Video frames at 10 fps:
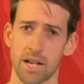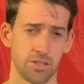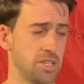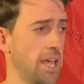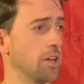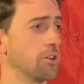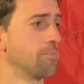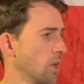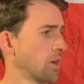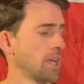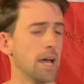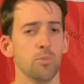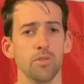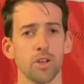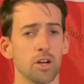sound. Okay,
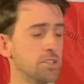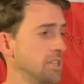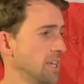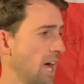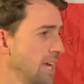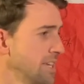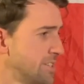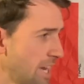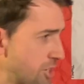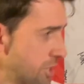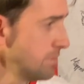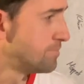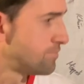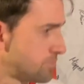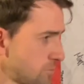moving on to the A section.